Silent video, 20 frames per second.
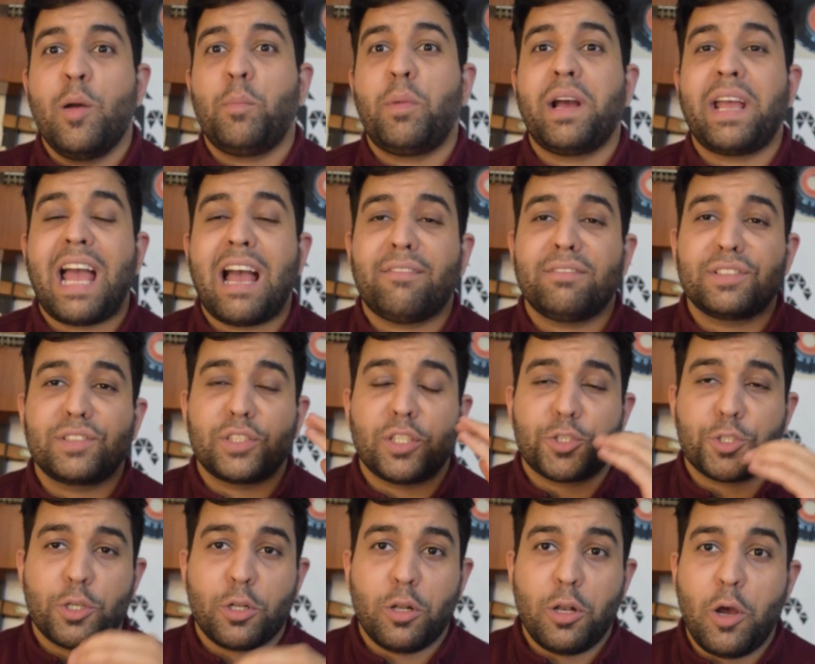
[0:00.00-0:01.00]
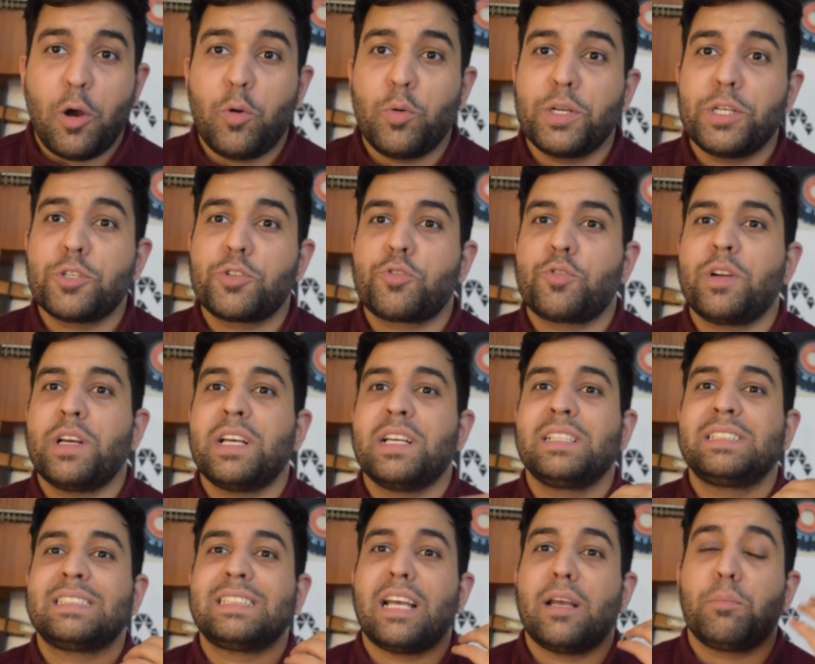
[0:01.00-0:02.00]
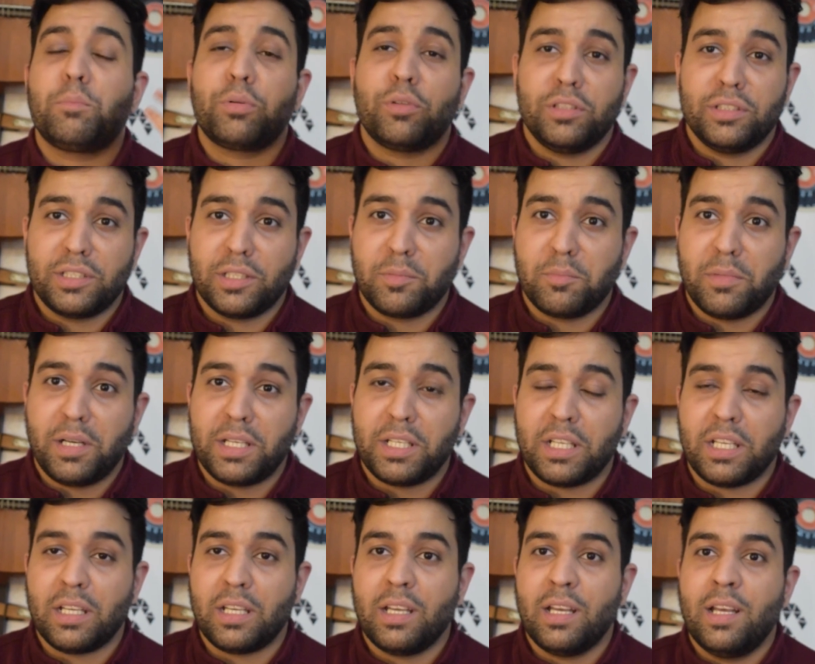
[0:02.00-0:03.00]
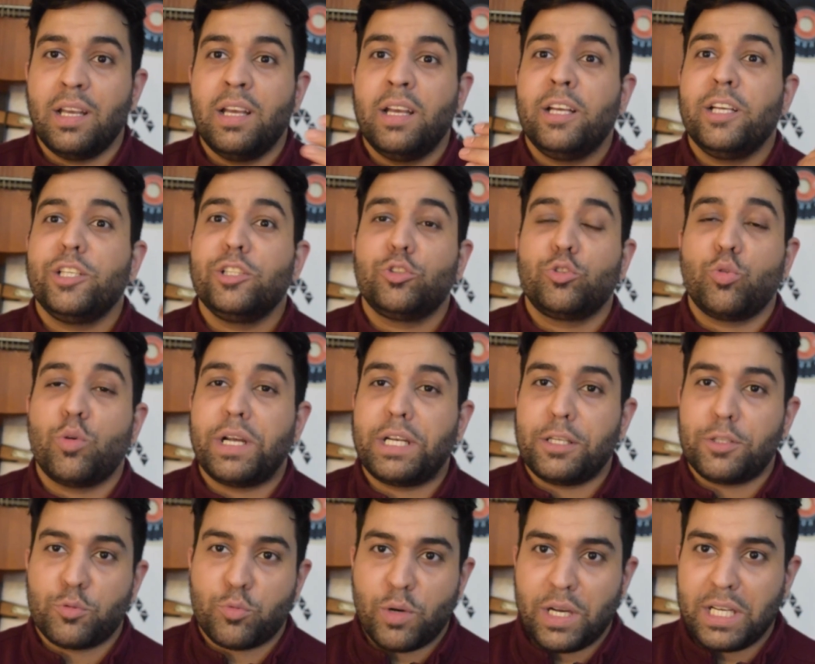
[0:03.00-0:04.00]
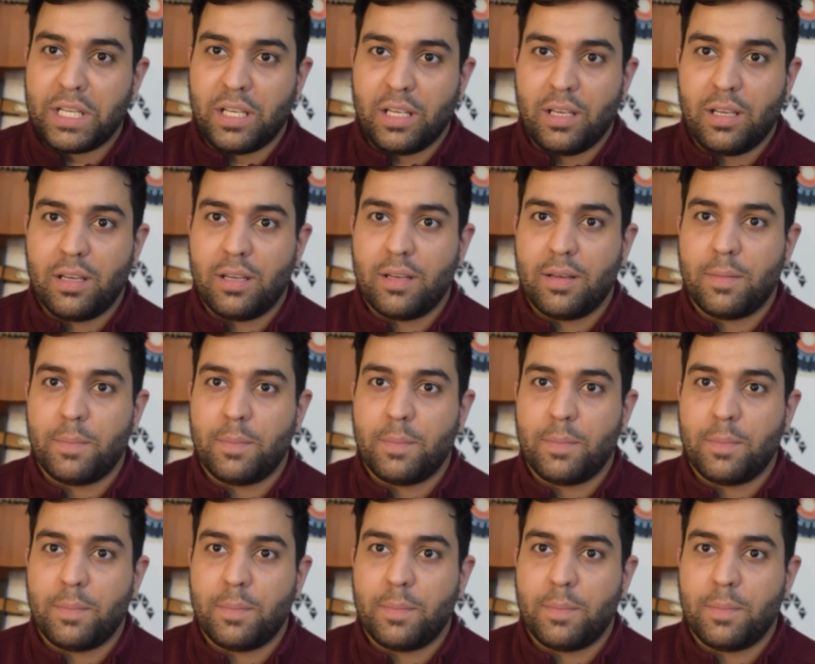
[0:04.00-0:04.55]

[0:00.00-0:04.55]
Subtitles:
by having such a low interest and printing money in 2020.